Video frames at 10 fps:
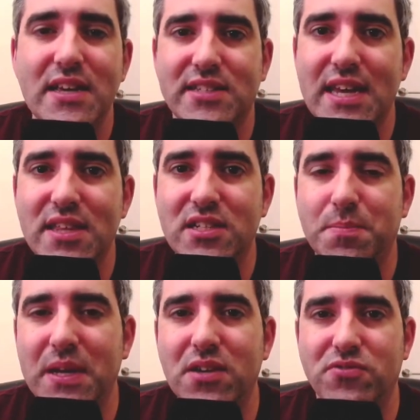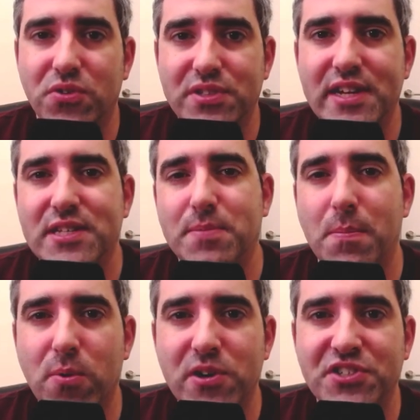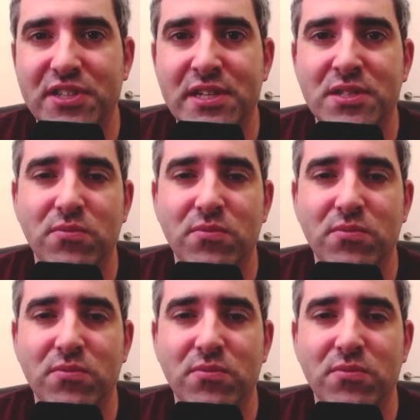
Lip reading: saying that it's being grossly disproportionate